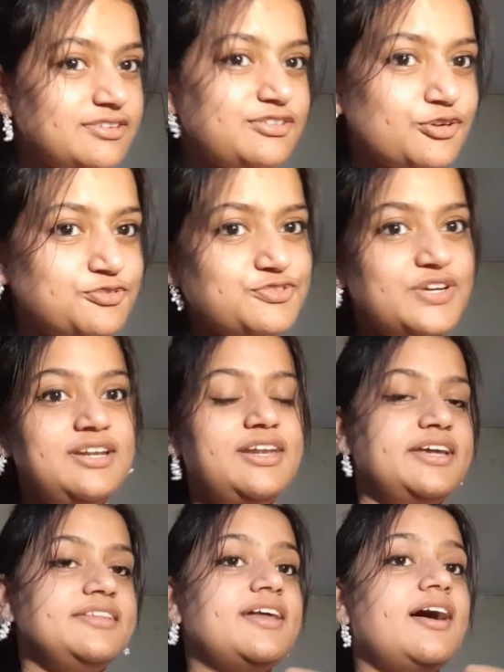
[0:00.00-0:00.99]
software,
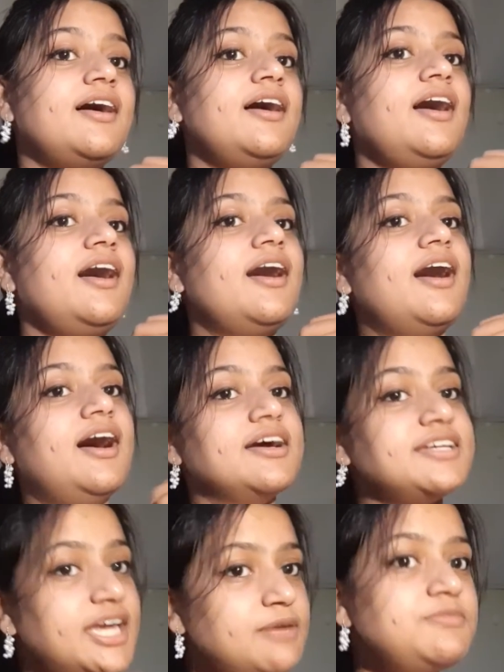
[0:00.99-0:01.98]
like the
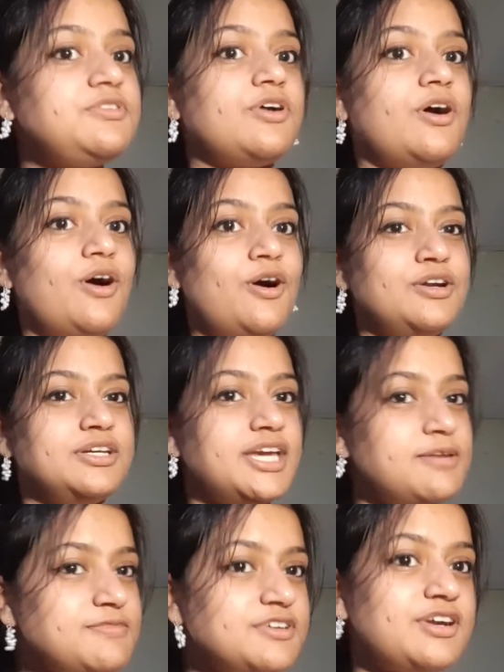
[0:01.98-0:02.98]
ChemDraw or
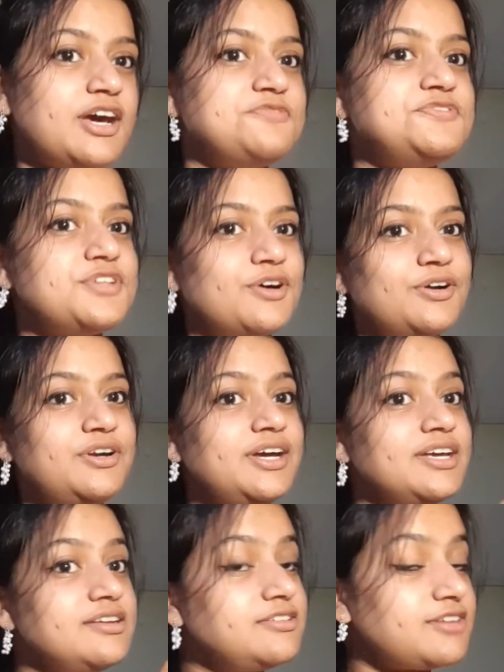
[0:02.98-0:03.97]
ChemCraft or
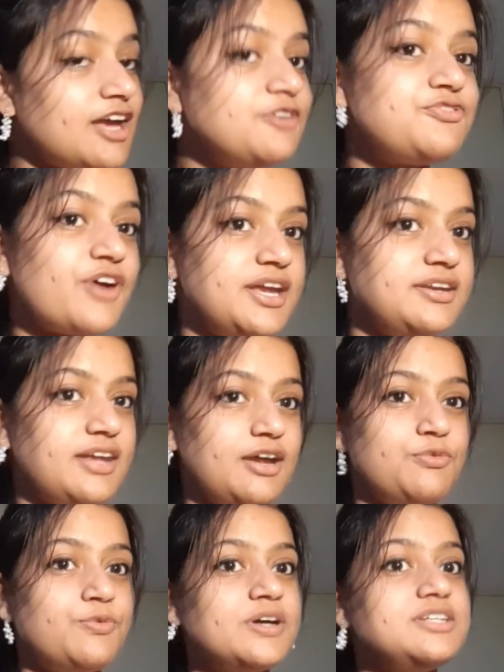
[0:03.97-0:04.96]

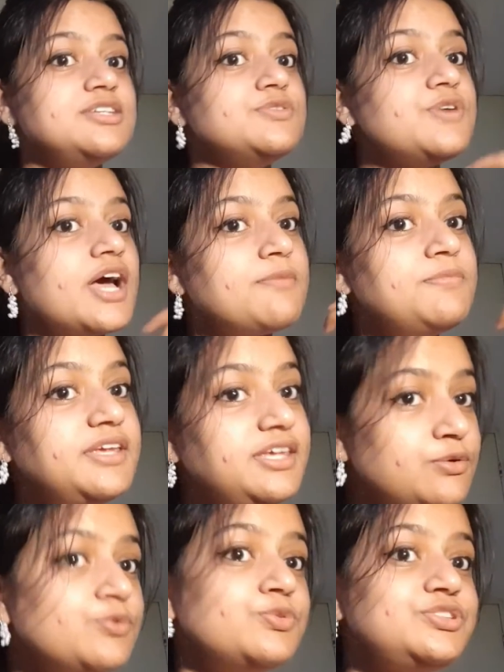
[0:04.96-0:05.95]
ShyFinder, what you have
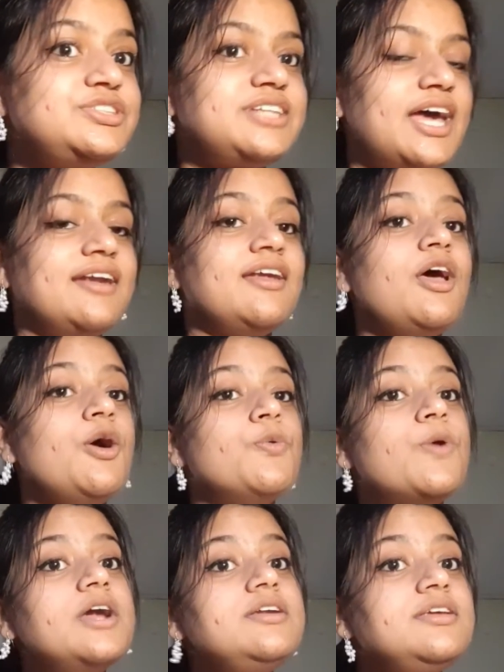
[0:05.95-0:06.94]
used and
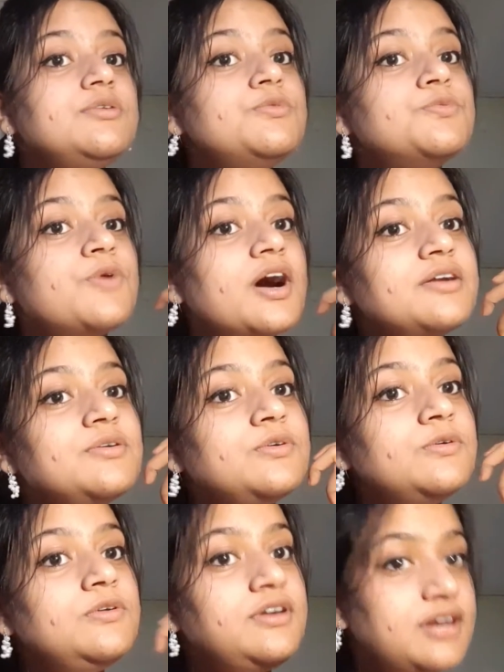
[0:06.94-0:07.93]
what you want
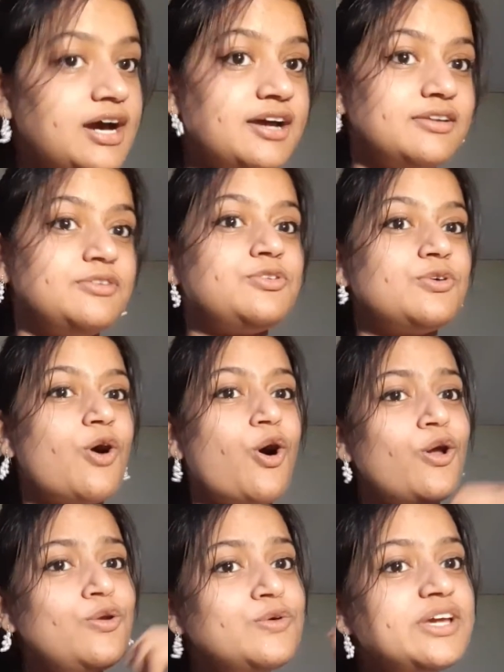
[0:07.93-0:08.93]
to learn. So
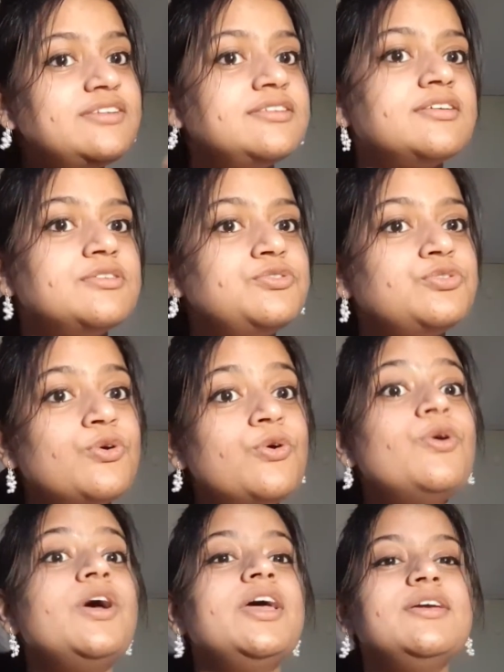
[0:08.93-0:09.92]
always
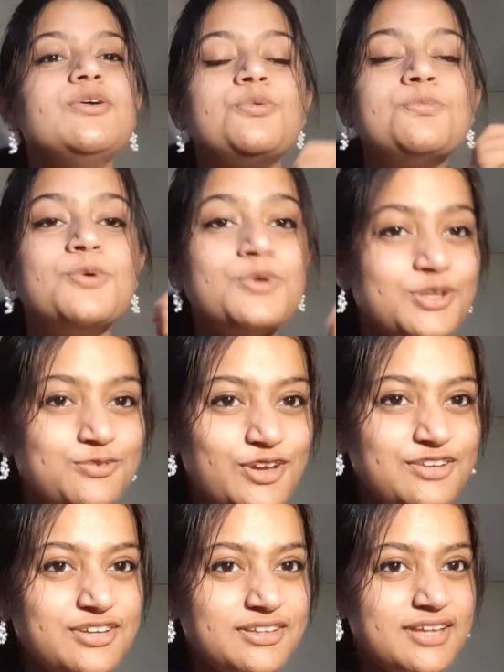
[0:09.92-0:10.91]
show your
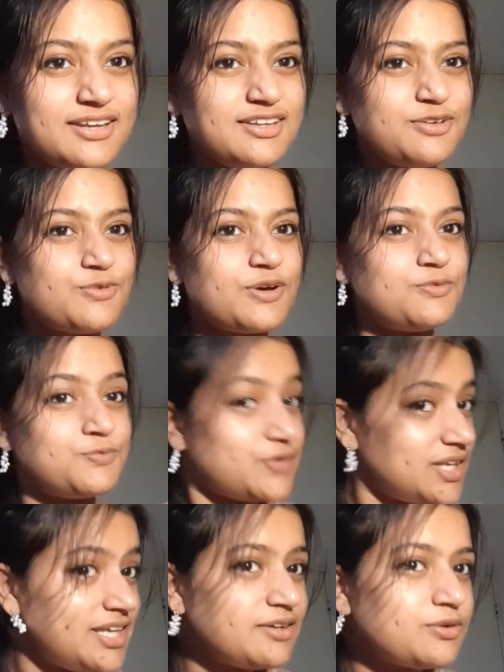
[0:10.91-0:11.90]
motivation that you are
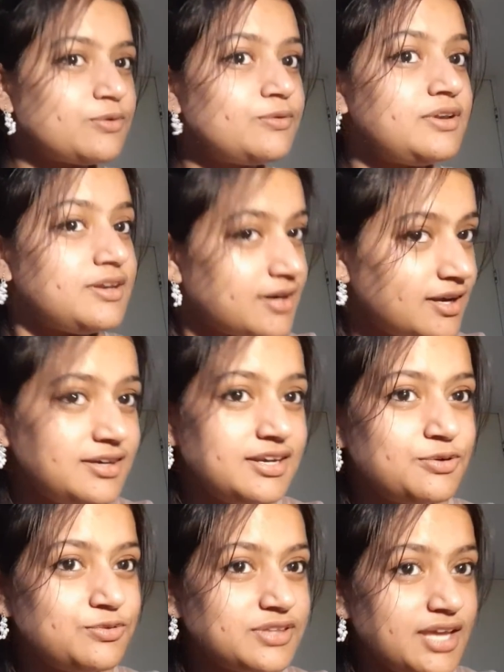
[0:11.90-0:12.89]
willing to learn
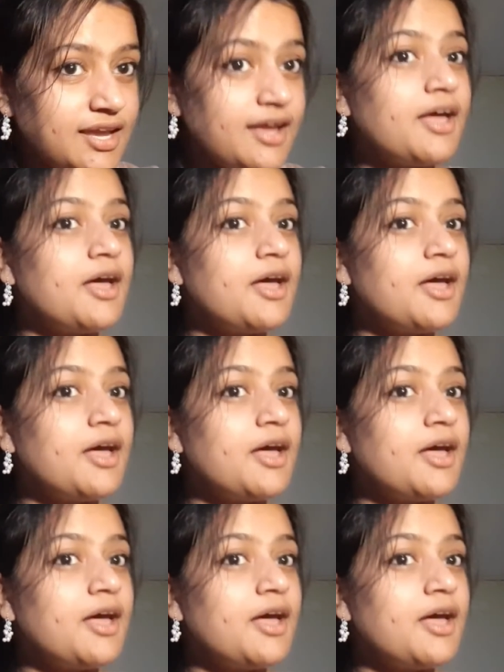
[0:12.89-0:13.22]
new thing,